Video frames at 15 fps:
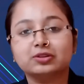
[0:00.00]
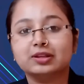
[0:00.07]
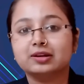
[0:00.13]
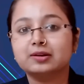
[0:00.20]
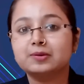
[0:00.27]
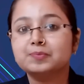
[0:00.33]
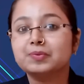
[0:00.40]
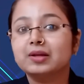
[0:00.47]

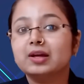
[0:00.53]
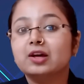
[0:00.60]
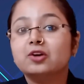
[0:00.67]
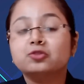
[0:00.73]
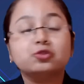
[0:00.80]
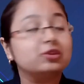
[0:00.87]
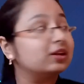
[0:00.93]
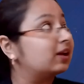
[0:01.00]
there.
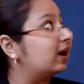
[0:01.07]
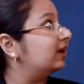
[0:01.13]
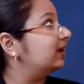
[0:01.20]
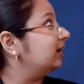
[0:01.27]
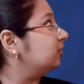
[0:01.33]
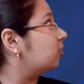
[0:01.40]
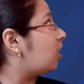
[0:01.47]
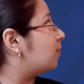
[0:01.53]
So the
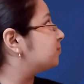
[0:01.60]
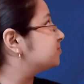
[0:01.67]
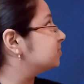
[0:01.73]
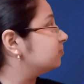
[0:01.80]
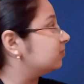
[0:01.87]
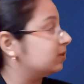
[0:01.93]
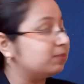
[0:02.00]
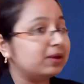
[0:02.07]
correct
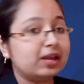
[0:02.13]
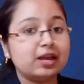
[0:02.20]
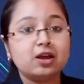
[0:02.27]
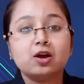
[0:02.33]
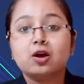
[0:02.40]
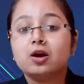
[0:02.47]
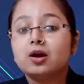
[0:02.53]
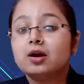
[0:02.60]
option will be
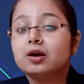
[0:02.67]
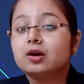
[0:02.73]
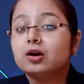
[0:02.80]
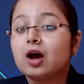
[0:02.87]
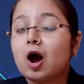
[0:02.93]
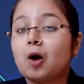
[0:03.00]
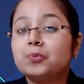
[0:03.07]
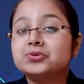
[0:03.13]

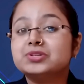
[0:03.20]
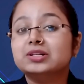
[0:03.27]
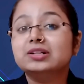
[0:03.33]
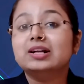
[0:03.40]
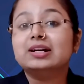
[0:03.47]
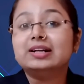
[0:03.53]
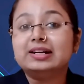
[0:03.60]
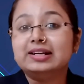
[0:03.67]
option
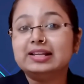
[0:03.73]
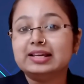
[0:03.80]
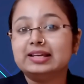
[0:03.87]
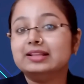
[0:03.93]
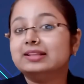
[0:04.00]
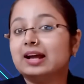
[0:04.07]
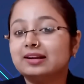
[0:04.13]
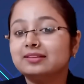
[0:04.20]
D,
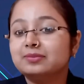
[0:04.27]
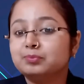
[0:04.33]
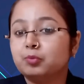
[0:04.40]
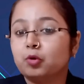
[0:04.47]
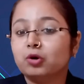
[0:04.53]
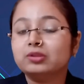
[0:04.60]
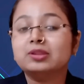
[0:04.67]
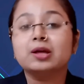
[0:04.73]
that is
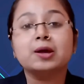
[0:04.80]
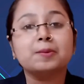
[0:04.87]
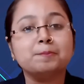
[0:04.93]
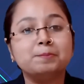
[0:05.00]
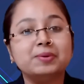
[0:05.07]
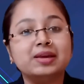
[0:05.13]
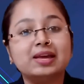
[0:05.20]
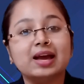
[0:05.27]
both
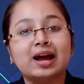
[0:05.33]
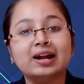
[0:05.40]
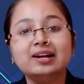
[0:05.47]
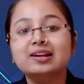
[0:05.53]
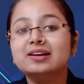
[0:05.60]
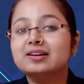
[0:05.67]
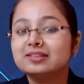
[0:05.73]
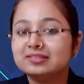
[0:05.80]
B and
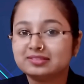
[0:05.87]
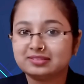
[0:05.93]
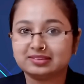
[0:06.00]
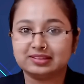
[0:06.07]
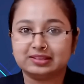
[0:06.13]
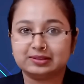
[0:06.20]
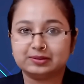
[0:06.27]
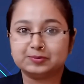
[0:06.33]

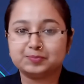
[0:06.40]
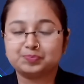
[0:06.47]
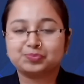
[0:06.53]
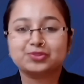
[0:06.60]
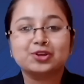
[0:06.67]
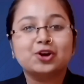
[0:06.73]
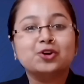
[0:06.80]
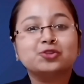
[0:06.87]
C.
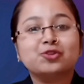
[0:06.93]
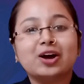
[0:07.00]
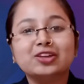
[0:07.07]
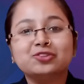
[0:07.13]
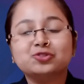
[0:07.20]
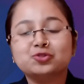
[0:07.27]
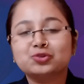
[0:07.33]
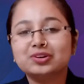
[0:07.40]
So
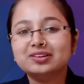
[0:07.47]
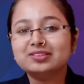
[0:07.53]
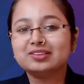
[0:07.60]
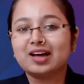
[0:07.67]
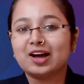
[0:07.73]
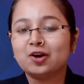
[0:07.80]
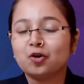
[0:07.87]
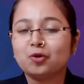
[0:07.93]
students,
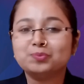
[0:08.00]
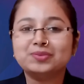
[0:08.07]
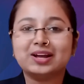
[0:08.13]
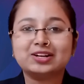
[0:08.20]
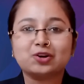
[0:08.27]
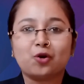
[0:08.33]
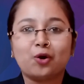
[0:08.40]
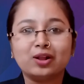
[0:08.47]
I hope
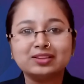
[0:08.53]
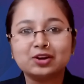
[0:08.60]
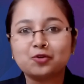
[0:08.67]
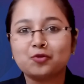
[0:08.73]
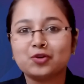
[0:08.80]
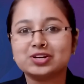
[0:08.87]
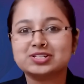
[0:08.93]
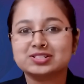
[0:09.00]
that all the
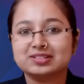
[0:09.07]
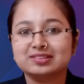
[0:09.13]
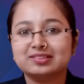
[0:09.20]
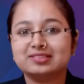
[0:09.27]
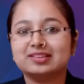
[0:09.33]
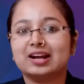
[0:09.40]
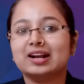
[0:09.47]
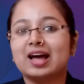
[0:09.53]
questions
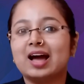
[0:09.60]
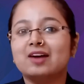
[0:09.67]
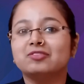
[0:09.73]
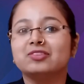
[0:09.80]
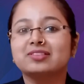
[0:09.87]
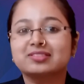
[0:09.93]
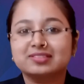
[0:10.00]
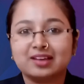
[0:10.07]
that I have
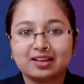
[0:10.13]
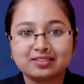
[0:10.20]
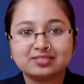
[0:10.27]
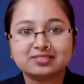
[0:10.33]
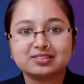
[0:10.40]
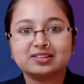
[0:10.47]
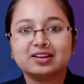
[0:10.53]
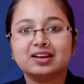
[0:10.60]

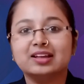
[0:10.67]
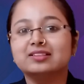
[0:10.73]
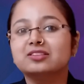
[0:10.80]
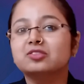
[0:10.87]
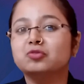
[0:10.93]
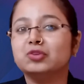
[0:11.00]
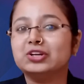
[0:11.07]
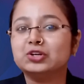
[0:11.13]
discussed in
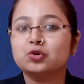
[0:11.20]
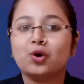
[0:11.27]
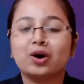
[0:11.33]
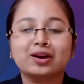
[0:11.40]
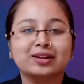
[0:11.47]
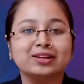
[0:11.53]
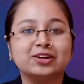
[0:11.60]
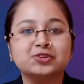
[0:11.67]
this video are
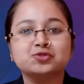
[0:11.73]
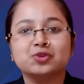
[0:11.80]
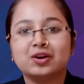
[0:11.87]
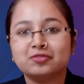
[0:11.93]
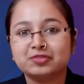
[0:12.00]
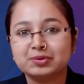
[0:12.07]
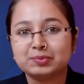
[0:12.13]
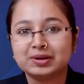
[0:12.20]
clear to
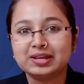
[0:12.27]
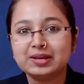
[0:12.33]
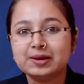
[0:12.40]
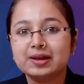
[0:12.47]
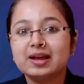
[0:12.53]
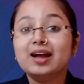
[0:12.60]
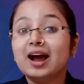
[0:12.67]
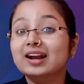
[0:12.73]
everybody,
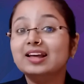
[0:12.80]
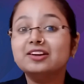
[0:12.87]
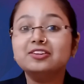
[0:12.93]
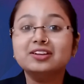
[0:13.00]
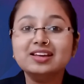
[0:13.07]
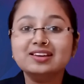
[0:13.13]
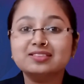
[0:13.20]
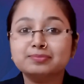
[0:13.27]
and I
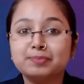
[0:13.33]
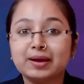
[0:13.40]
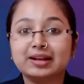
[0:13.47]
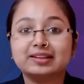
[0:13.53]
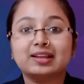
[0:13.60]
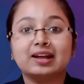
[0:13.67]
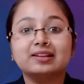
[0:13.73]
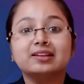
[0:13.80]
really
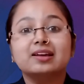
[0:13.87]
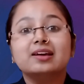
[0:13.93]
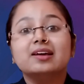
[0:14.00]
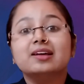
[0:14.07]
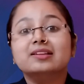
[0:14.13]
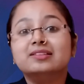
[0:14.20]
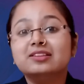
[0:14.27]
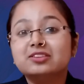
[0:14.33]
expect that
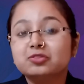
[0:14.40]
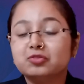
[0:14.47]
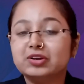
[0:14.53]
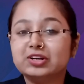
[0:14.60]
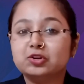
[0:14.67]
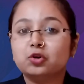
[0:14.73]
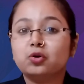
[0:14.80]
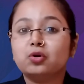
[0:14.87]
this
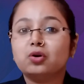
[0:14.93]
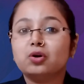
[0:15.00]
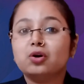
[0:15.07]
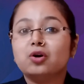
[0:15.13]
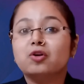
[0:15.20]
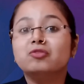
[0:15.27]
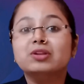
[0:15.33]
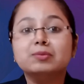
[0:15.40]
video
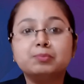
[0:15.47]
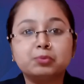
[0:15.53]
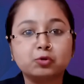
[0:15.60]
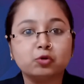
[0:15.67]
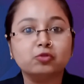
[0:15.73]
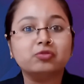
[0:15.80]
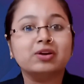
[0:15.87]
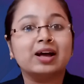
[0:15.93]
will
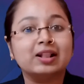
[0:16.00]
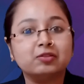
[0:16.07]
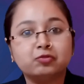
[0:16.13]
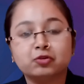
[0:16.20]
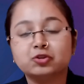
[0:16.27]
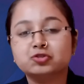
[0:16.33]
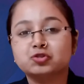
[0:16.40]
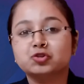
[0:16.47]
prove
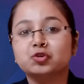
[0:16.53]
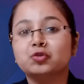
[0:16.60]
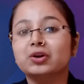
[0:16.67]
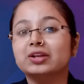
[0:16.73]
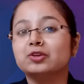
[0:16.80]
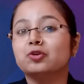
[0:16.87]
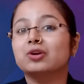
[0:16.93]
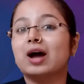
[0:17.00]
helpful to you
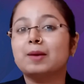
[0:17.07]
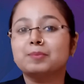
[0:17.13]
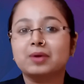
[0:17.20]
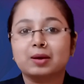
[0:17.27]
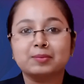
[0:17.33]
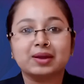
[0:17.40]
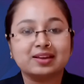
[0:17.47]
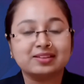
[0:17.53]
in your
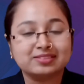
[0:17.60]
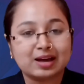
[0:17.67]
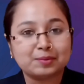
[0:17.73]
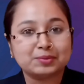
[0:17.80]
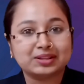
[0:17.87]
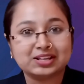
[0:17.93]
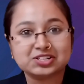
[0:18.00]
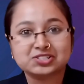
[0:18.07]
upcoming
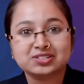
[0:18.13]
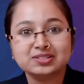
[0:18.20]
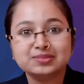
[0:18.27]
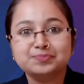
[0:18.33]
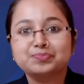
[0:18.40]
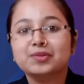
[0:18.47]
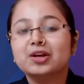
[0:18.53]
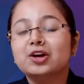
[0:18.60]
examination.
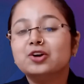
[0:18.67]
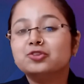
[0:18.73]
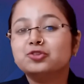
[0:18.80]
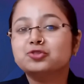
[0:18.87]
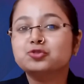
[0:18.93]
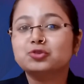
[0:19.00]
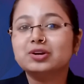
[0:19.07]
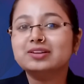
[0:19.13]
So
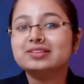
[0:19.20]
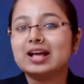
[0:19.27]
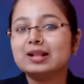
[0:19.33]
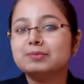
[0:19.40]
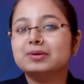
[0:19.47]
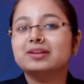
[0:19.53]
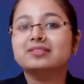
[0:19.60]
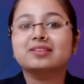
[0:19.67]
students, I
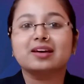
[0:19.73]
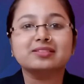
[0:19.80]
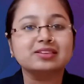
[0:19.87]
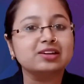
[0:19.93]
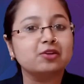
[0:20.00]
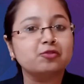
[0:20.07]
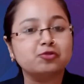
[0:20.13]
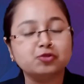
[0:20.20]
will be
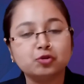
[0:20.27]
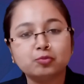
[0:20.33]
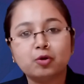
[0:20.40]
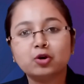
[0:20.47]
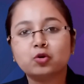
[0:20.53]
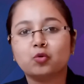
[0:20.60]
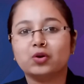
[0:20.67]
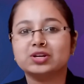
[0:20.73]
discussing a few
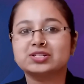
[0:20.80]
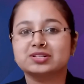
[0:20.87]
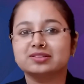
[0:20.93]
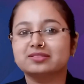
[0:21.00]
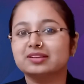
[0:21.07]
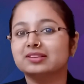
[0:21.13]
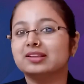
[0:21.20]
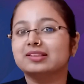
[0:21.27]
more
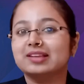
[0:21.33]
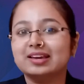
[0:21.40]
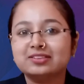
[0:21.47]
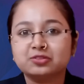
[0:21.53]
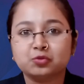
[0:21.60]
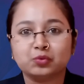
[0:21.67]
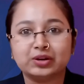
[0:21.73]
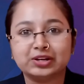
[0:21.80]
questions in the
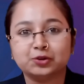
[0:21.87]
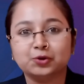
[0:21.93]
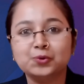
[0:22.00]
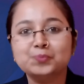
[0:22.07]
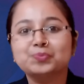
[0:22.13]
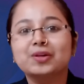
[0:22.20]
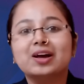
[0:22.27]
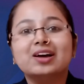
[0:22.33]
next video.
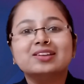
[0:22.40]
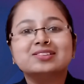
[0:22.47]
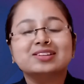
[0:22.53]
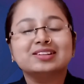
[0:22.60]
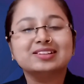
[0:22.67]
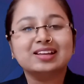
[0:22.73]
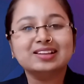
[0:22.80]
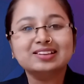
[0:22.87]

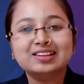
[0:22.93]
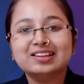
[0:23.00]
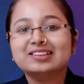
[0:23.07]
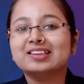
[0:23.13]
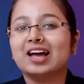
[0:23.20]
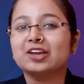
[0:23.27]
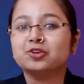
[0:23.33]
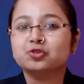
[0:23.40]
Till then,
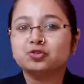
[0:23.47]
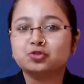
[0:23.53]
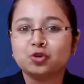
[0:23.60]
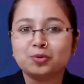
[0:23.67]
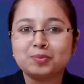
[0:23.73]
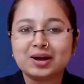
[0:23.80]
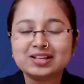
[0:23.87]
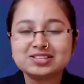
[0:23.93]
thank you so
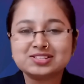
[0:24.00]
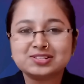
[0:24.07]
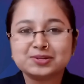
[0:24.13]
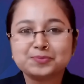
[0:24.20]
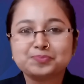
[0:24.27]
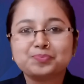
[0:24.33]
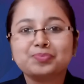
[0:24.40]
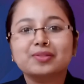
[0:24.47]
much.
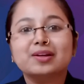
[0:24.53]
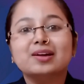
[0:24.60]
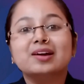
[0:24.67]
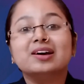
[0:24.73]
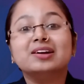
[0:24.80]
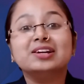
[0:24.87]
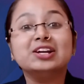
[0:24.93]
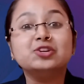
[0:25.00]

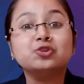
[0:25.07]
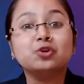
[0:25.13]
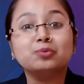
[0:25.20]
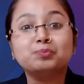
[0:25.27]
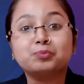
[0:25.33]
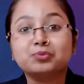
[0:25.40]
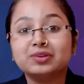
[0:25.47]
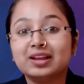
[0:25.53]
Read your
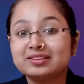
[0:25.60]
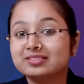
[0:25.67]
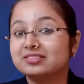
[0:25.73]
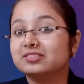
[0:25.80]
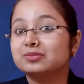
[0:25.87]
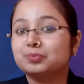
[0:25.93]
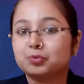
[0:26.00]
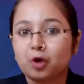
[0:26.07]

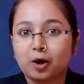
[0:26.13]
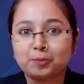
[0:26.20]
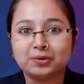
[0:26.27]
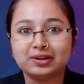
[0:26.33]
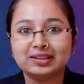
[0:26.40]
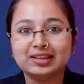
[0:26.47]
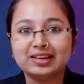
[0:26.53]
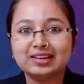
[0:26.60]
lessons
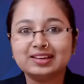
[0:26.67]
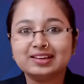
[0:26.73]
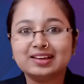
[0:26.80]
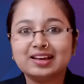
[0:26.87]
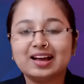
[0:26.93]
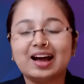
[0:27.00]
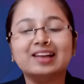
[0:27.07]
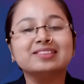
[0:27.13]
properly
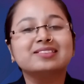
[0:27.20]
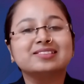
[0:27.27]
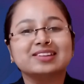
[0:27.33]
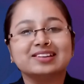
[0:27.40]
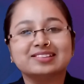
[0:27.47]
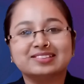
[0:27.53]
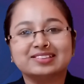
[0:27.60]
and stay